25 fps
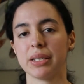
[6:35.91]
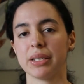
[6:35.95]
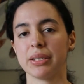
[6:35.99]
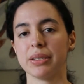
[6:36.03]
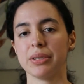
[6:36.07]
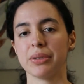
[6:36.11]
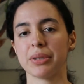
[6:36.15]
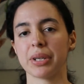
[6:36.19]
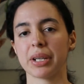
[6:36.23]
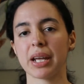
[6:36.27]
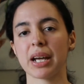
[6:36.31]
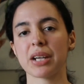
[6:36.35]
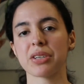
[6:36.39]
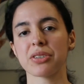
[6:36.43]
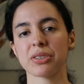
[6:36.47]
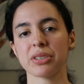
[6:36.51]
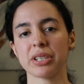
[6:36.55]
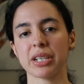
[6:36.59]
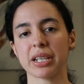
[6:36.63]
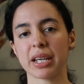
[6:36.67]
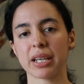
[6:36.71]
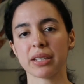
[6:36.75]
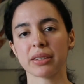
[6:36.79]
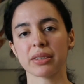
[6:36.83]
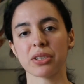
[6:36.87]
You can
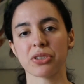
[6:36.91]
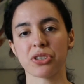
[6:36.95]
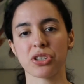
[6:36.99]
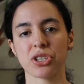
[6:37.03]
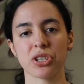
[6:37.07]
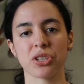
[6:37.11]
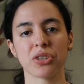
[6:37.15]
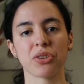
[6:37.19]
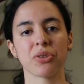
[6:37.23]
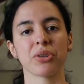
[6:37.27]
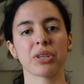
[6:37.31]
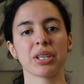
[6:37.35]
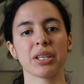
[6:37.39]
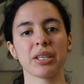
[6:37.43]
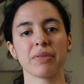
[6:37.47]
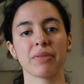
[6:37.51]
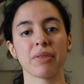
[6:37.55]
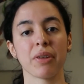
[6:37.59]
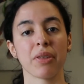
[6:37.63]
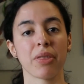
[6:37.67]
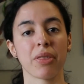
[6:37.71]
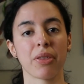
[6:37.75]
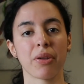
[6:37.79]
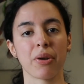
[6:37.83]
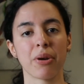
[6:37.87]
actually get the Chicco
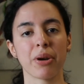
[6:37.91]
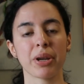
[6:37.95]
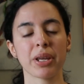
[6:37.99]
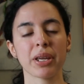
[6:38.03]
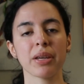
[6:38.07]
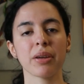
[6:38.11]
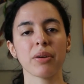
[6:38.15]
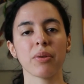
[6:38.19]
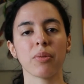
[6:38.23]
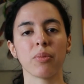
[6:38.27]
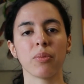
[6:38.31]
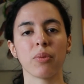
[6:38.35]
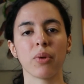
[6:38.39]
Keyfit 30